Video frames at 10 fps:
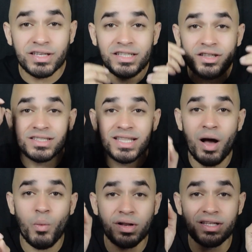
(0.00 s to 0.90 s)
and he does
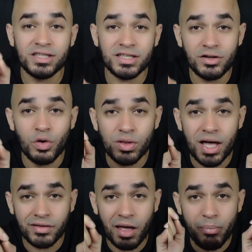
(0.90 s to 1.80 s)
not want to see go
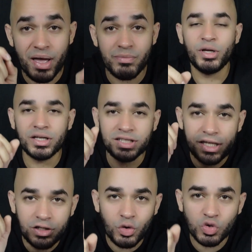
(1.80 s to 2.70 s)
down that path because
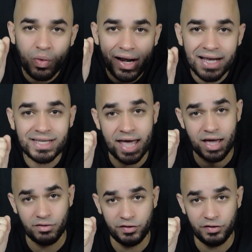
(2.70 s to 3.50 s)
he knows what lies ahead of